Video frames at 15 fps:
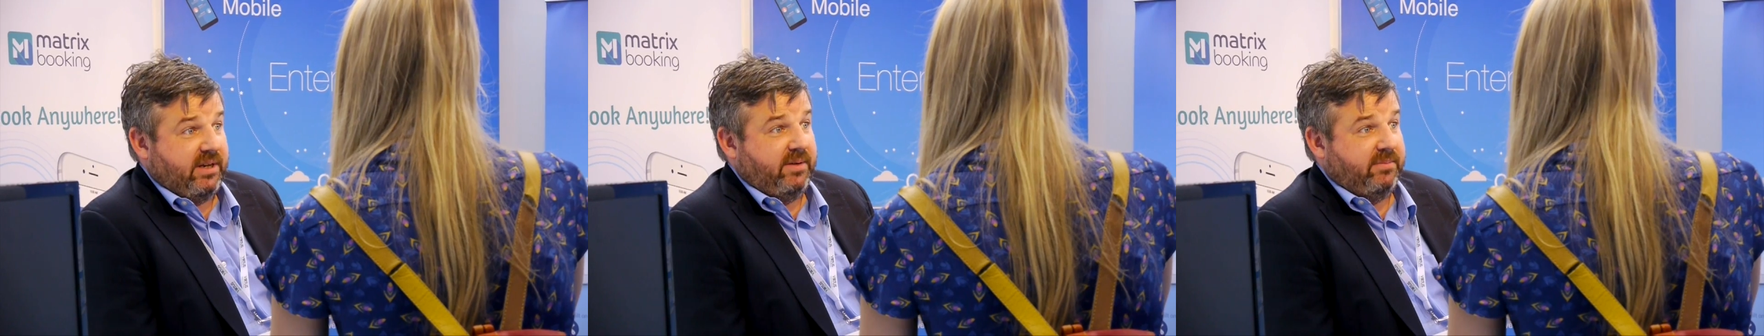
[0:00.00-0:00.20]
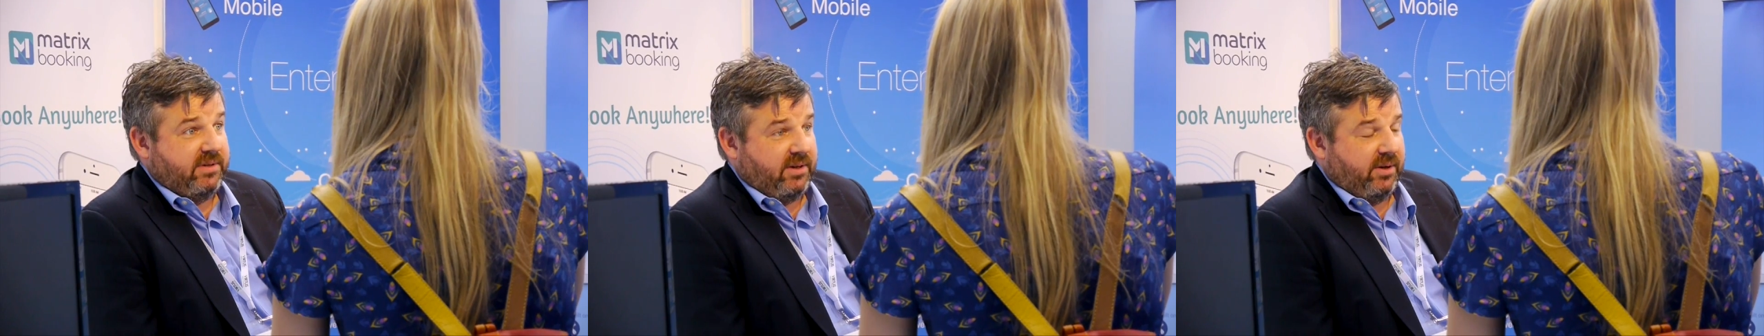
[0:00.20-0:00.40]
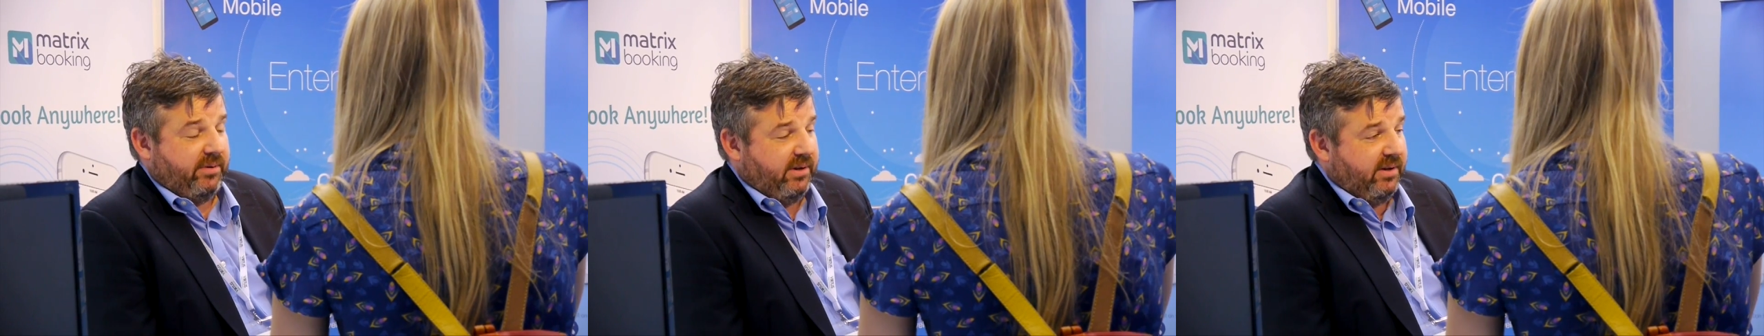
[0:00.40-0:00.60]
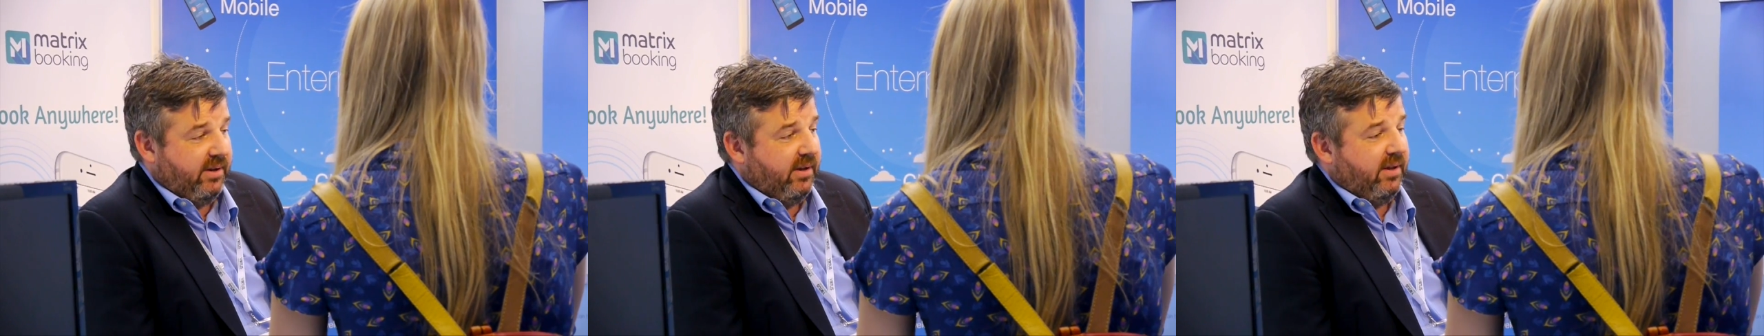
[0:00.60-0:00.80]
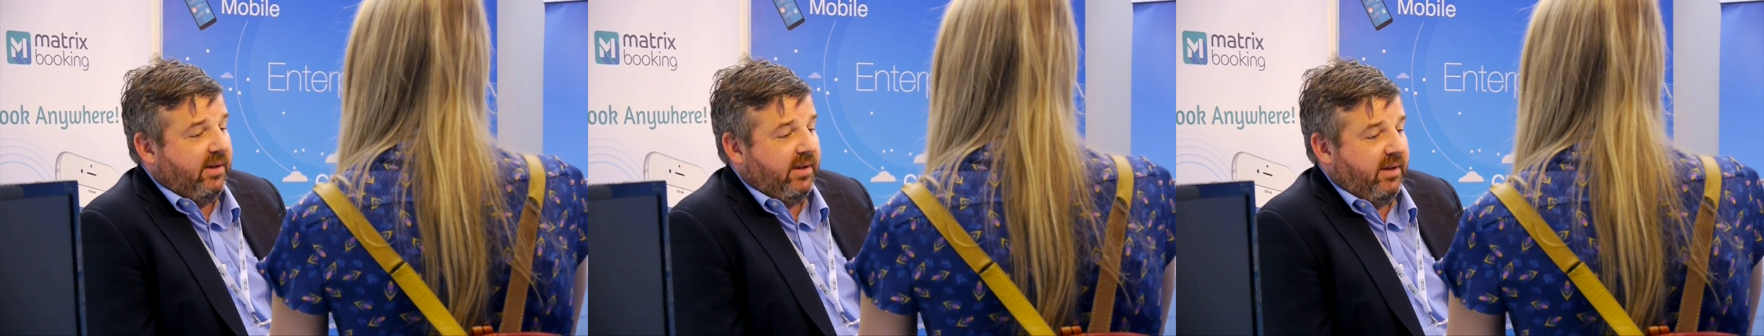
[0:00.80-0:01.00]
melting pot of
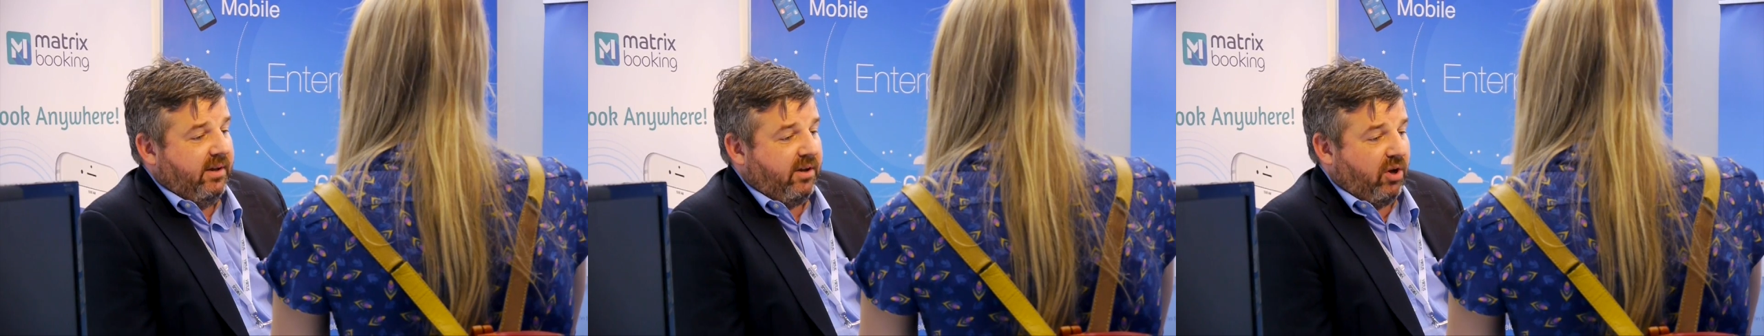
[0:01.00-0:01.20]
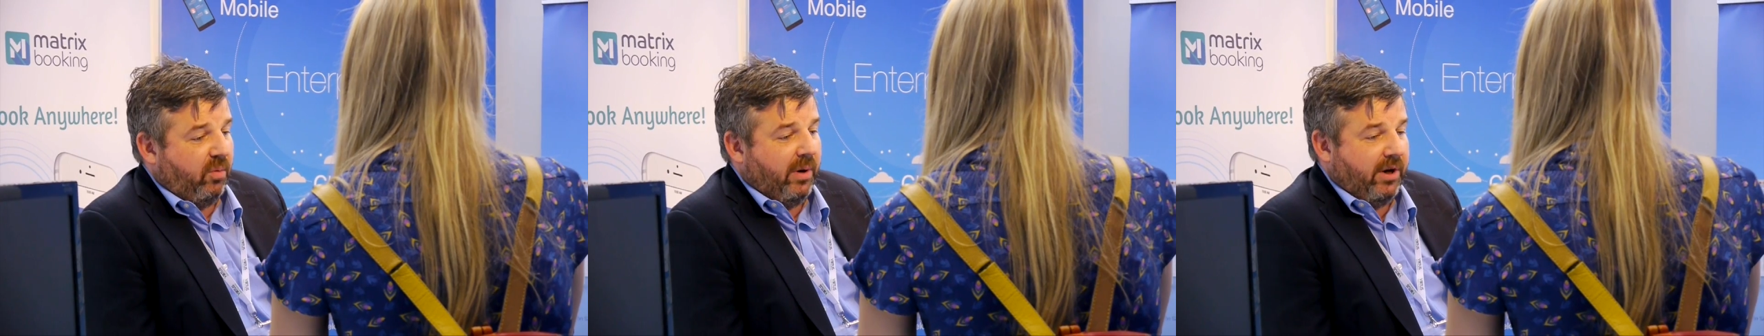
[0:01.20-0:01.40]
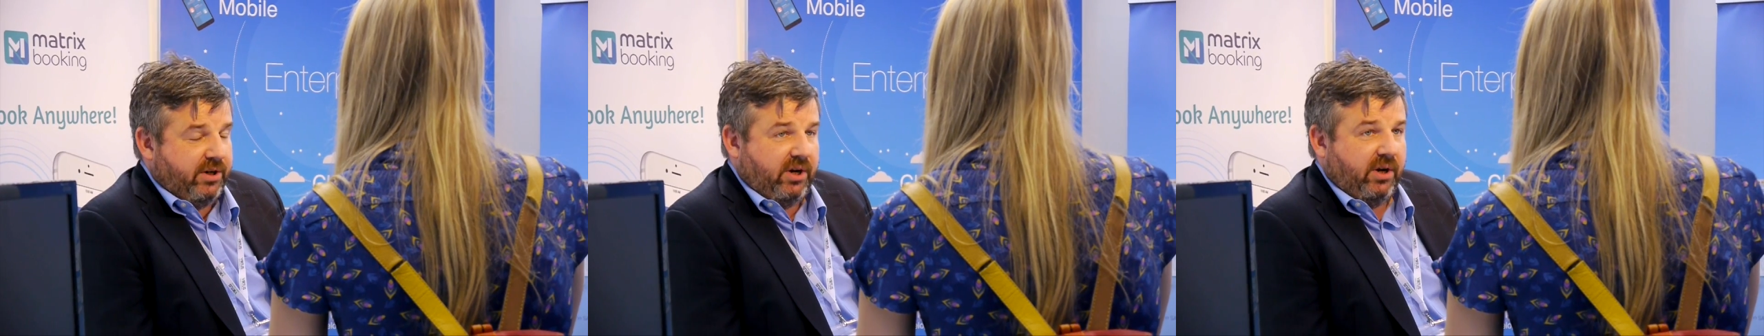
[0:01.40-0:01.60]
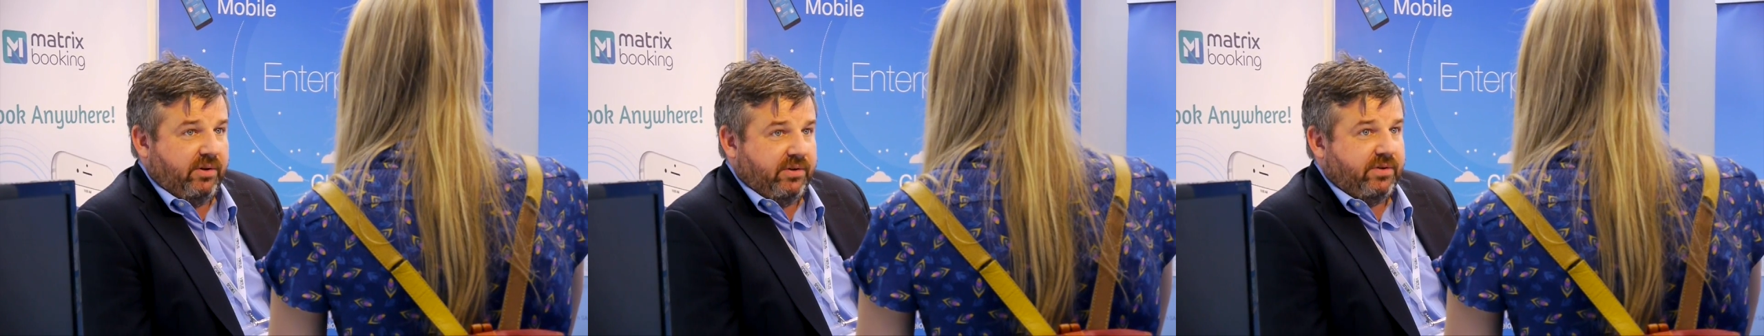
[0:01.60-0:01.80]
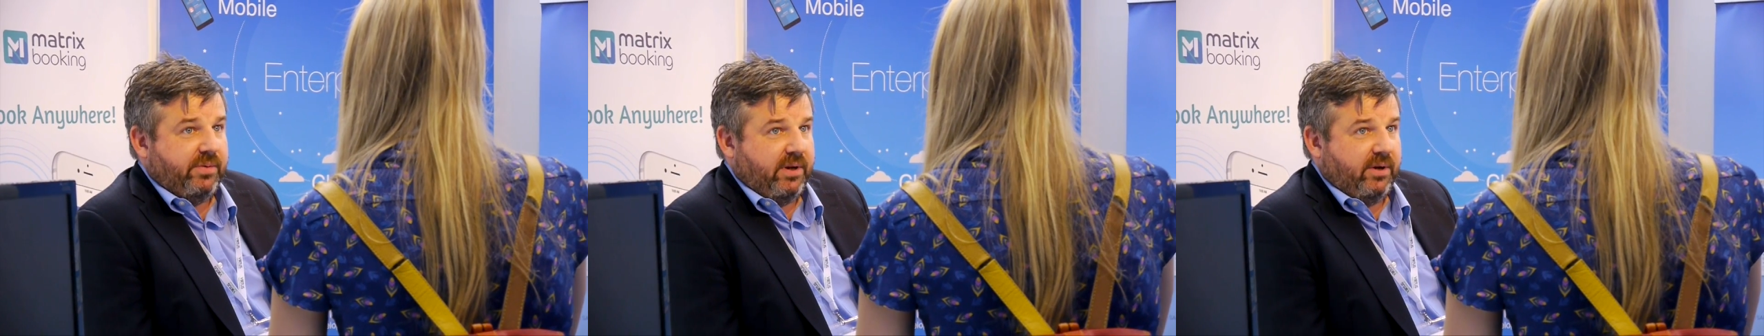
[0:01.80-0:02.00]
everything.
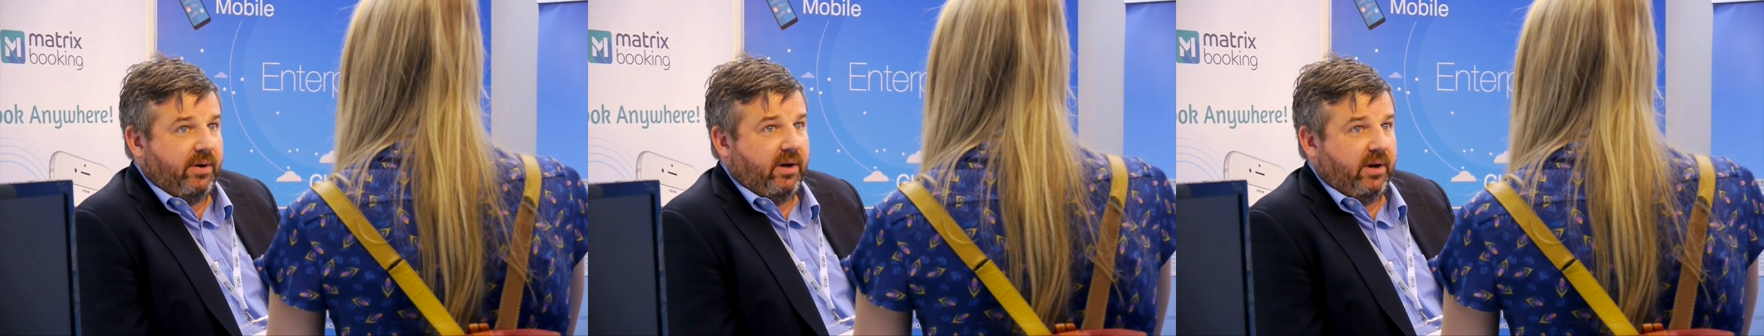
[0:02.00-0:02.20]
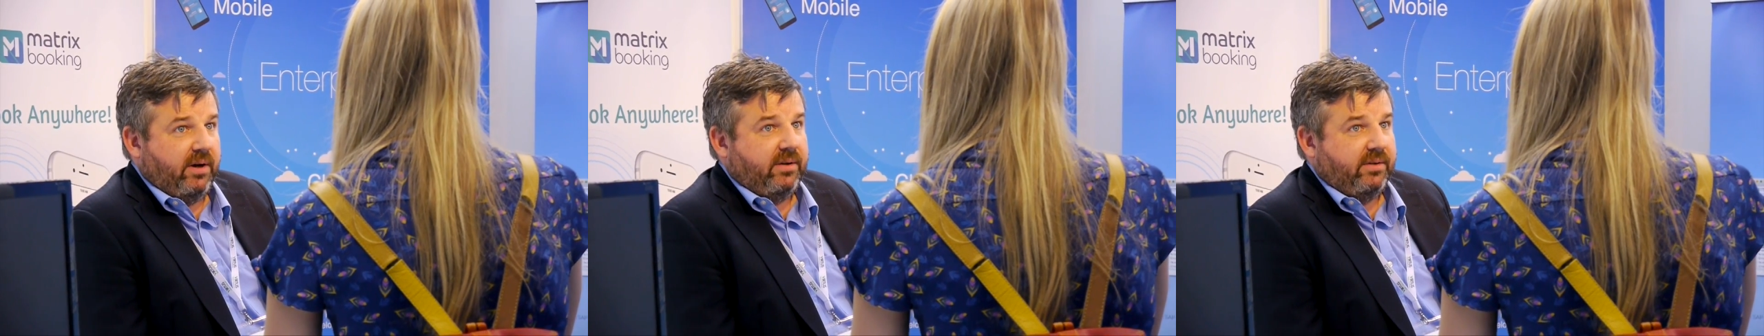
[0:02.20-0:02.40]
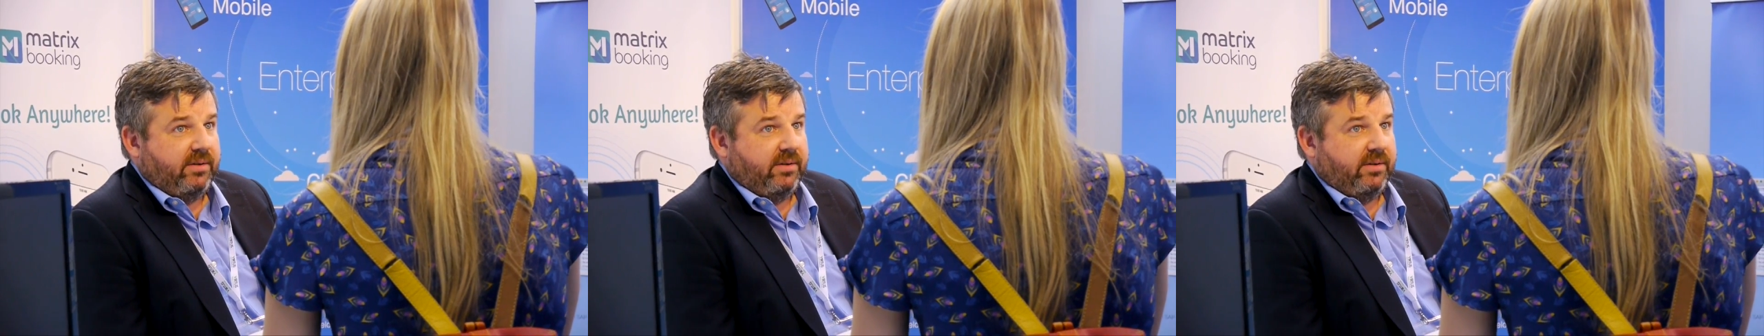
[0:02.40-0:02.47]
Today, everyone's